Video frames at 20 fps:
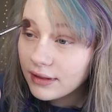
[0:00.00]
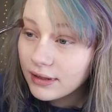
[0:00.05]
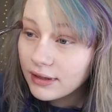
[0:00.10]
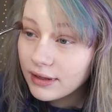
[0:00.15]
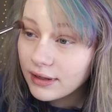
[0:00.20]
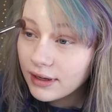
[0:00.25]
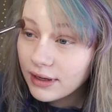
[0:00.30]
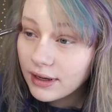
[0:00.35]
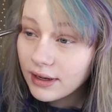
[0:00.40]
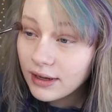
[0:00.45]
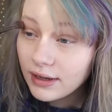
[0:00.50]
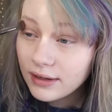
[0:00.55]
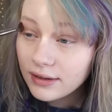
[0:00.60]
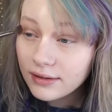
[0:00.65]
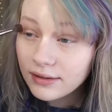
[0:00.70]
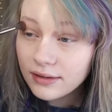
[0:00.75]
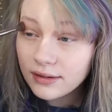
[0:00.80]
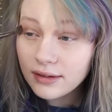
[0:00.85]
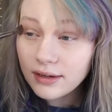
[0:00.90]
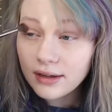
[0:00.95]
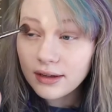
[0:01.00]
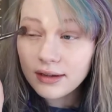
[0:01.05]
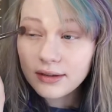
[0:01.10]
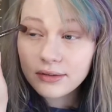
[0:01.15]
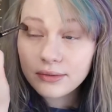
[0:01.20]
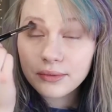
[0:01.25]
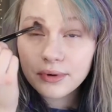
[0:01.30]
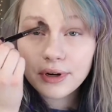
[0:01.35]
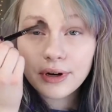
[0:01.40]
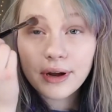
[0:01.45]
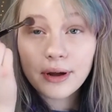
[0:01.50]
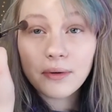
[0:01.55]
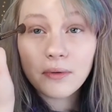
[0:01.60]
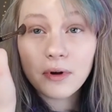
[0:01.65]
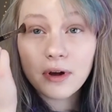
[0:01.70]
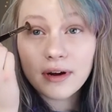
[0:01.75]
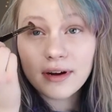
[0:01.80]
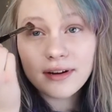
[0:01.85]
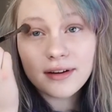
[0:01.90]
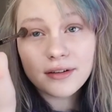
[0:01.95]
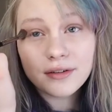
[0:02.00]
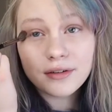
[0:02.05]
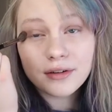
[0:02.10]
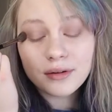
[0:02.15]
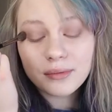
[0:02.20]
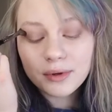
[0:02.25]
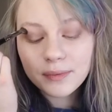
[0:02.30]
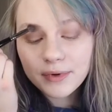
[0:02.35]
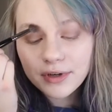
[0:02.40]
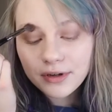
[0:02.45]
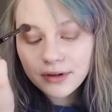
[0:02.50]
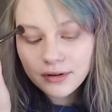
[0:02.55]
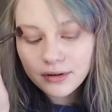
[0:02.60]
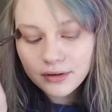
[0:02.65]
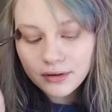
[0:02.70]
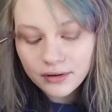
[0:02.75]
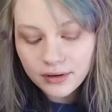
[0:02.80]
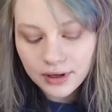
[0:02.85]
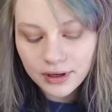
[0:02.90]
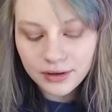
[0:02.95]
then it kind of stays where I want it a little bit better.